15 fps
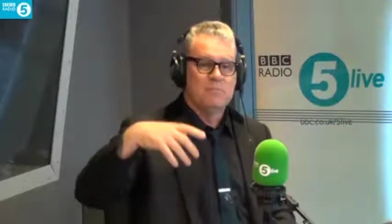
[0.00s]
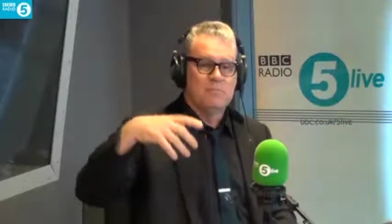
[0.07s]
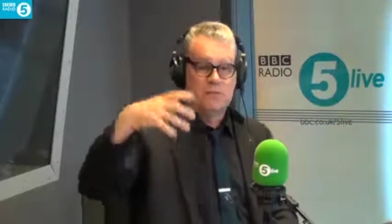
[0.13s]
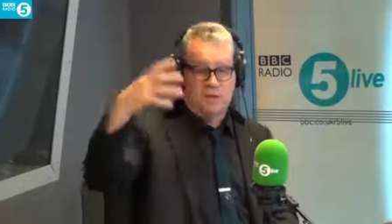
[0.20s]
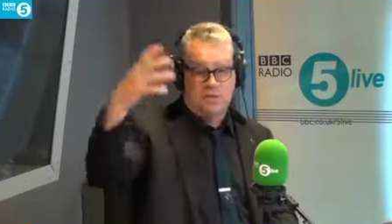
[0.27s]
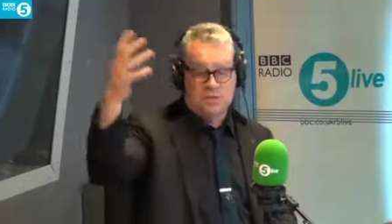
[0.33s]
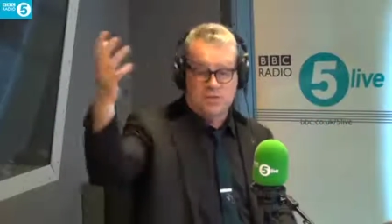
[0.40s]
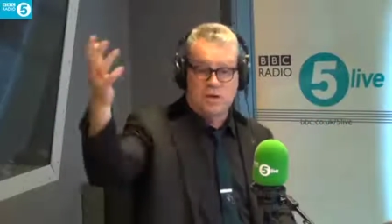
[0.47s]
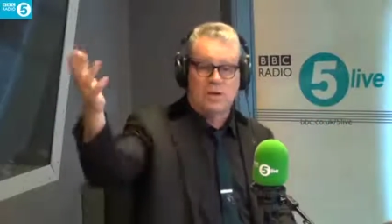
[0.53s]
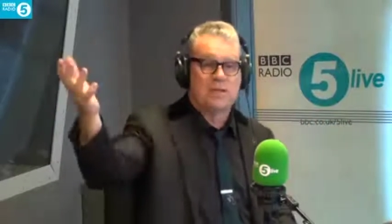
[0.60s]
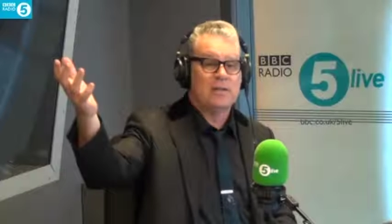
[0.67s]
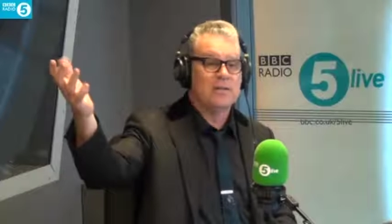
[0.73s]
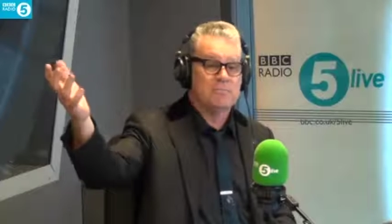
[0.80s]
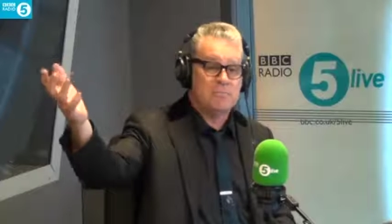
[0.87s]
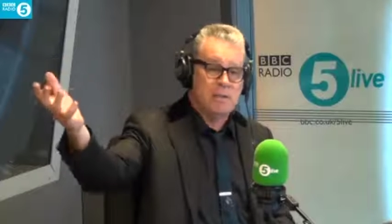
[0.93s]
you know, the
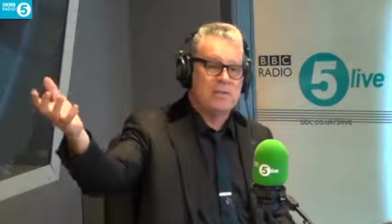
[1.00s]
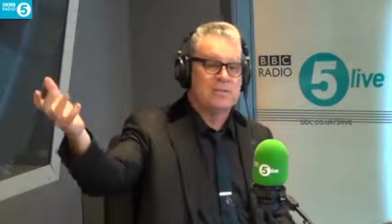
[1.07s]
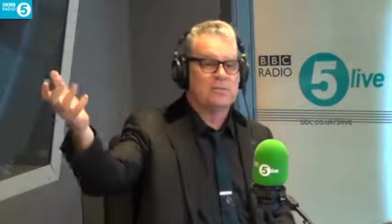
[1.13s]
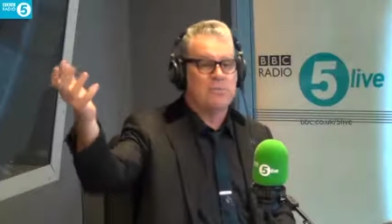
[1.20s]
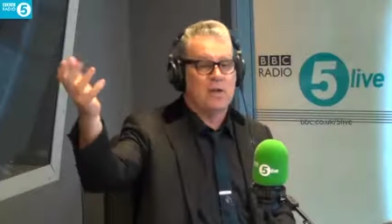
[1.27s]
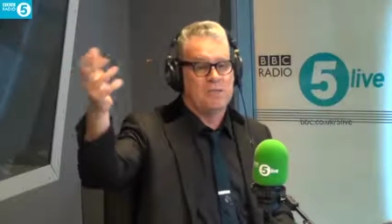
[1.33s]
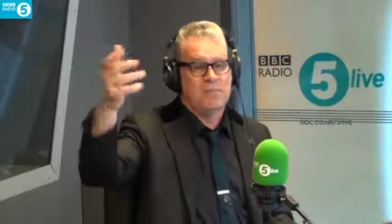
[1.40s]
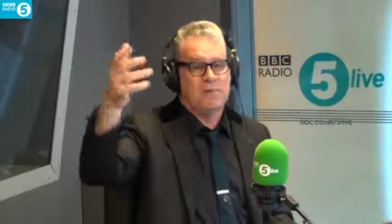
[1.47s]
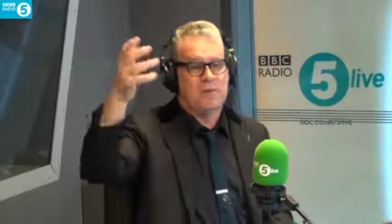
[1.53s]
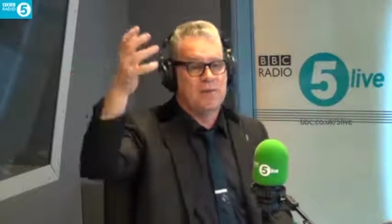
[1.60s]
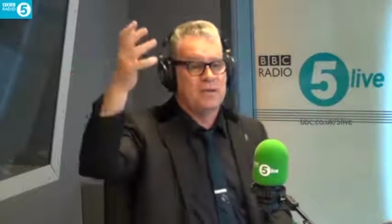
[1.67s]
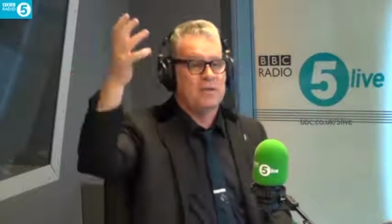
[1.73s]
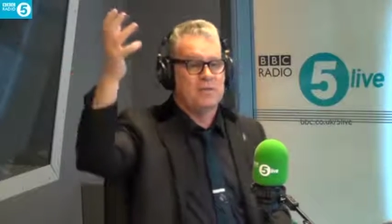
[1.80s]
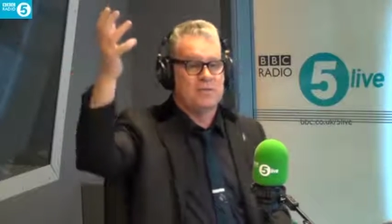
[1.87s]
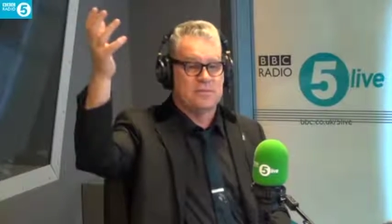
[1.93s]
title is Beast. Maybe
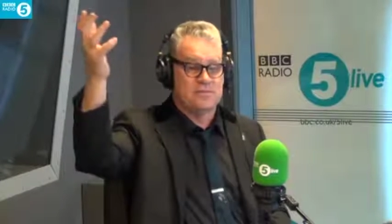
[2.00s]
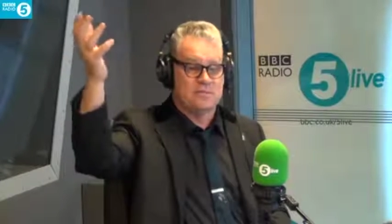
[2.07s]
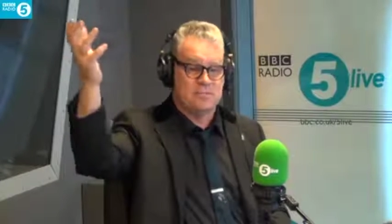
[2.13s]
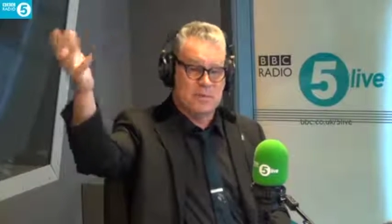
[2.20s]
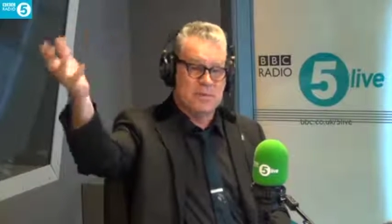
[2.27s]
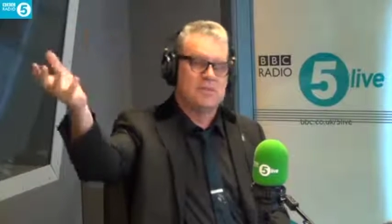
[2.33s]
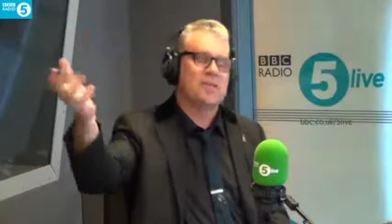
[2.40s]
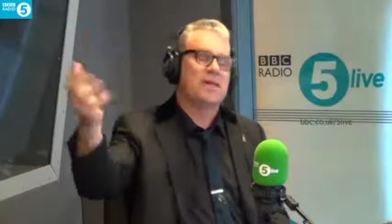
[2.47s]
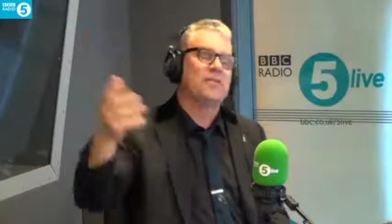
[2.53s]
he is Beast.